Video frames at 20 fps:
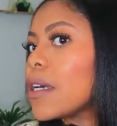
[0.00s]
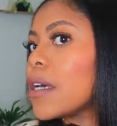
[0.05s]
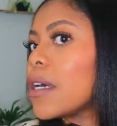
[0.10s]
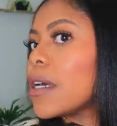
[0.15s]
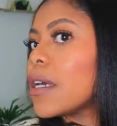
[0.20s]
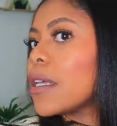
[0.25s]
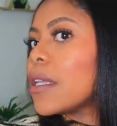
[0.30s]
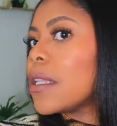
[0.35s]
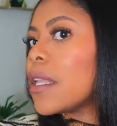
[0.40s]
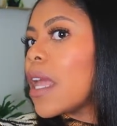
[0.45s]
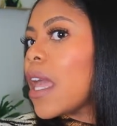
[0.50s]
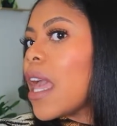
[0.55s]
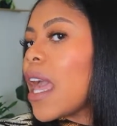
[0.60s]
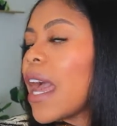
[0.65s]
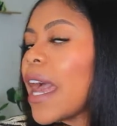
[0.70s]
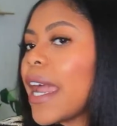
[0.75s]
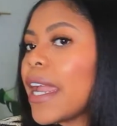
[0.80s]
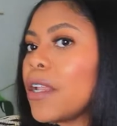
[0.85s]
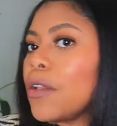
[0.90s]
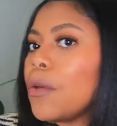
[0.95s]
on.
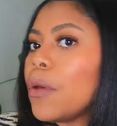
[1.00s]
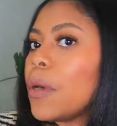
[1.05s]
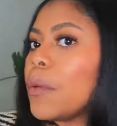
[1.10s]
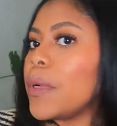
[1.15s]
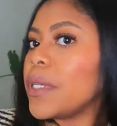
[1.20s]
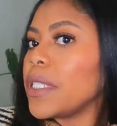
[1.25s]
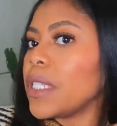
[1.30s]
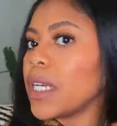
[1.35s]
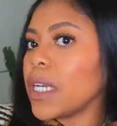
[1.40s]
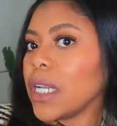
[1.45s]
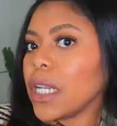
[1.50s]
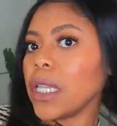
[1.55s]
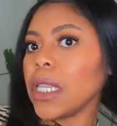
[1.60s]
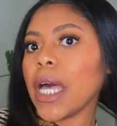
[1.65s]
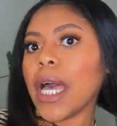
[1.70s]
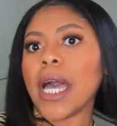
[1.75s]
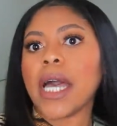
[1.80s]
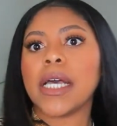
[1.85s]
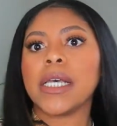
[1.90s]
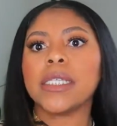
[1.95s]
I knew it wasn't gonna
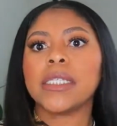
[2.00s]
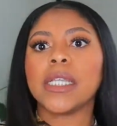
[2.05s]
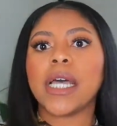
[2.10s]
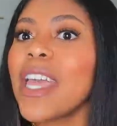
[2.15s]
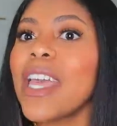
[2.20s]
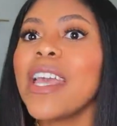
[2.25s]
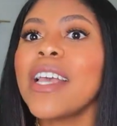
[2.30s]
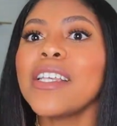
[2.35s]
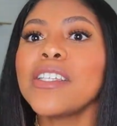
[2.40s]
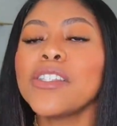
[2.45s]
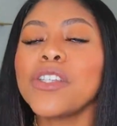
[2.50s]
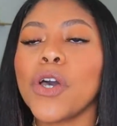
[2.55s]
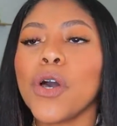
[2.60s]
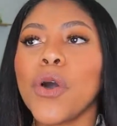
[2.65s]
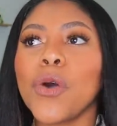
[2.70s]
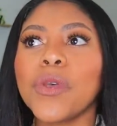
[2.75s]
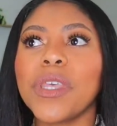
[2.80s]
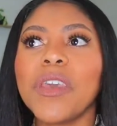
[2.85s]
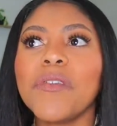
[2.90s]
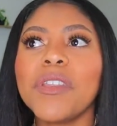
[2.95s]
last.
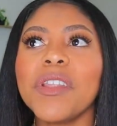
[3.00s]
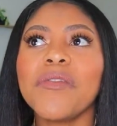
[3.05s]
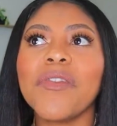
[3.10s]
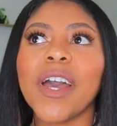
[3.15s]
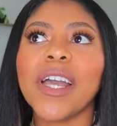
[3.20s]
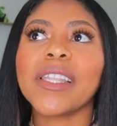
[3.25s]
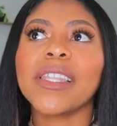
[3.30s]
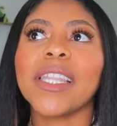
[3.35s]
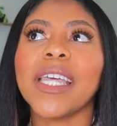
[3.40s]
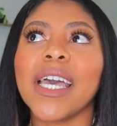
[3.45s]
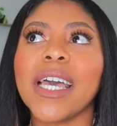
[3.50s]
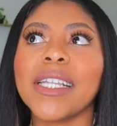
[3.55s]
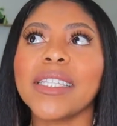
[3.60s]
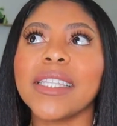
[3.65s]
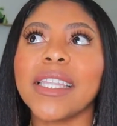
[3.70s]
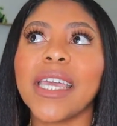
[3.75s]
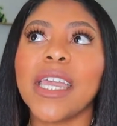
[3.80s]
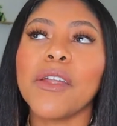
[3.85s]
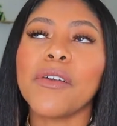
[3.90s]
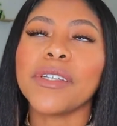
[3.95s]
So given the fact
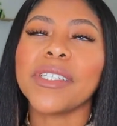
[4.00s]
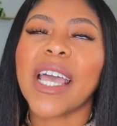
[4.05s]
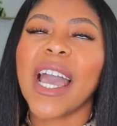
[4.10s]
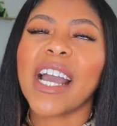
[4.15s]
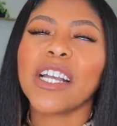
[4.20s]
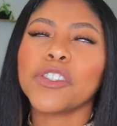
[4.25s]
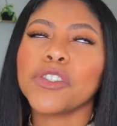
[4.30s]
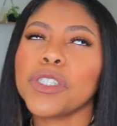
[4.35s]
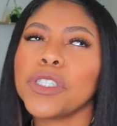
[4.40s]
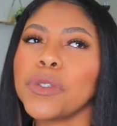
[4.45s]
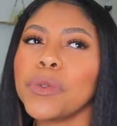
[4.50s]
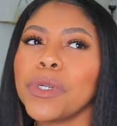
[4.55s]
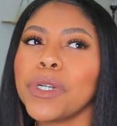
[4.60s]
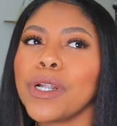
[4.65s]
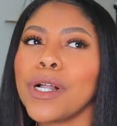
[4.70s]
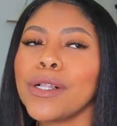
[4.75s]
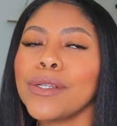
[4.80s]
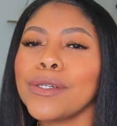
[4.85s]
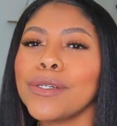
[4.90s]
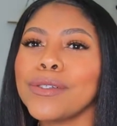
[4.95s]
that the hair is actually
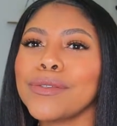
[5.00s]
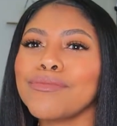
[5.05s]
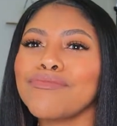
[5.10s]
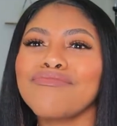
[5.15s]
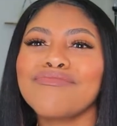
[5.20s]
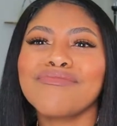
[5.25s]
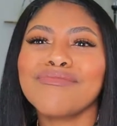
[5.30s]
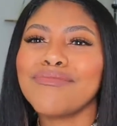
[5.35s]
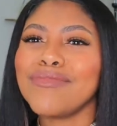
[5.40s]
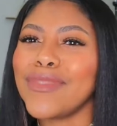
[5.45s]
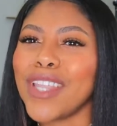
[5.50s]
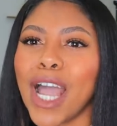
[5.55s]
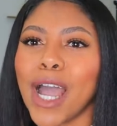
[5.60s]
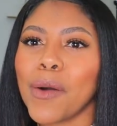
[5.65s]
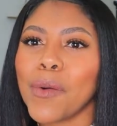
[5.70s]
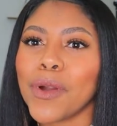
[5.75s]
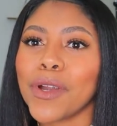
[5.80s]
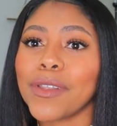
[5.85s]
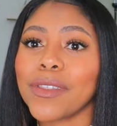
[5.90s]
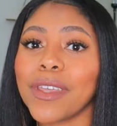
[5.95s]
$20,
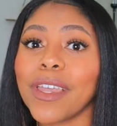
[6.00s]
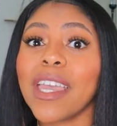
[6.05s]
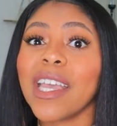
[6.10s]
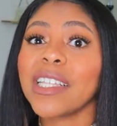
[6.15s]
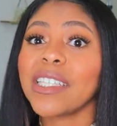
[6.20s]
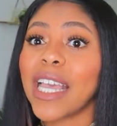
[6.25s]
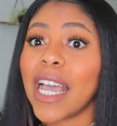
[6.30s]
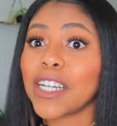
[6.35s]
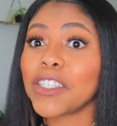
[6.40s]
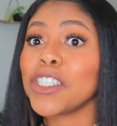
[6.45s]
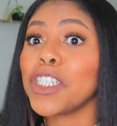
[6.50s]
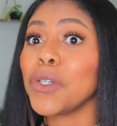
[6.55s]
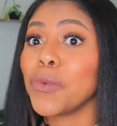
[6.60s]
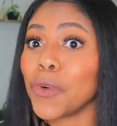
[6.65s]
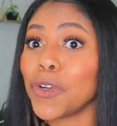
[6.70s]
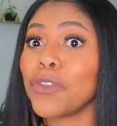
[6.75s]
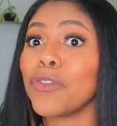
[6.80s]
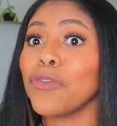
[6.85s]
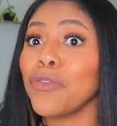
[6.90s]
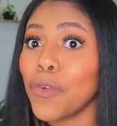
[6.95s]
not worth it. It's actually
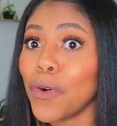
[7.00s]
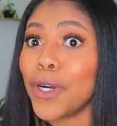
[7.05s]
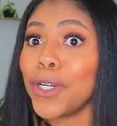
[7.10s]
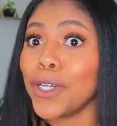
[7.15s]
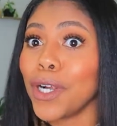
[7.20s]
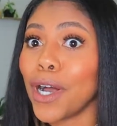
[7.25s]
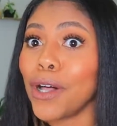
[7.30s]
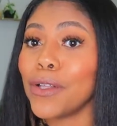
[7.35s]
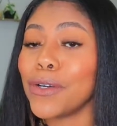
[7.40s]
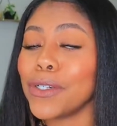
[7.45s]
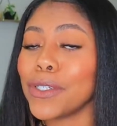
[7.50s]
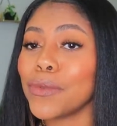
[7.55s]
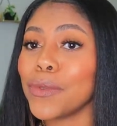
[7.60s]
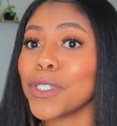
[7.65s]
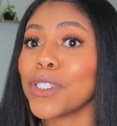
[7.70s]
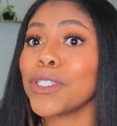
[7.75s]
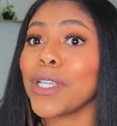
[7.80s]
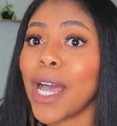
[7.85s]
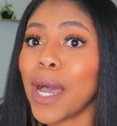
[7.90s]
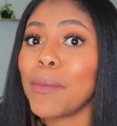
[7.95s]
worth $4,
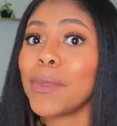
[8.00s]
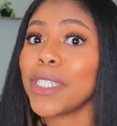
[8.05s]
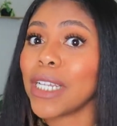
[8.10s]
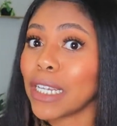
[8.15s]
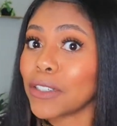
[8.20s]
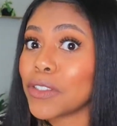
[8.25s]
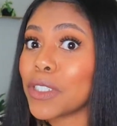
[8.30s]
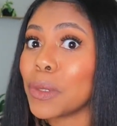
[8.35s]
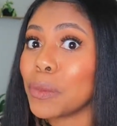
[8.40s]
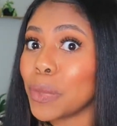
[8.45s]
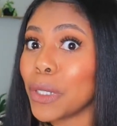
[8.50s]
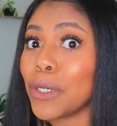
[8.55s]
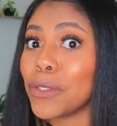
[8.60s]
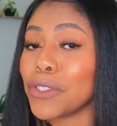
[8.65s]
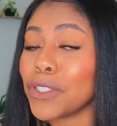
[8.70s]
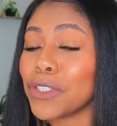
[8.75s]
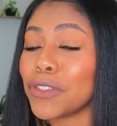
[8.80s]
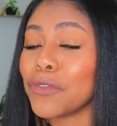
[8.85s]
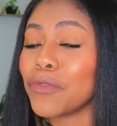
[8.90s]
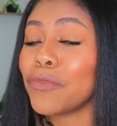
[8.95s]
which is how much I actually
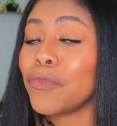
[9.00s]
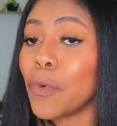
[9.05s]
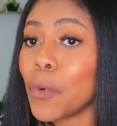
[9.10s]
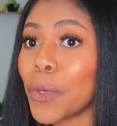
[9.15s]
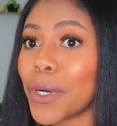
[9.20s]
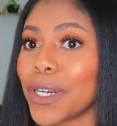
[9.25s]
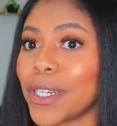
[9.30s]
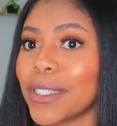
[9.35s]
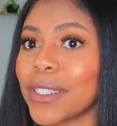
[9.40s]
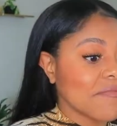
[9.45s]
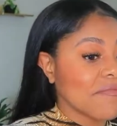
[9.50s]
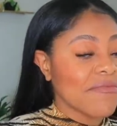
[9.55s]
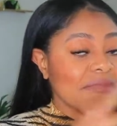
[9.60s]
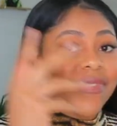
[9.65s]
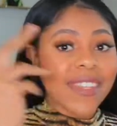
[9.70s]
purchased for it.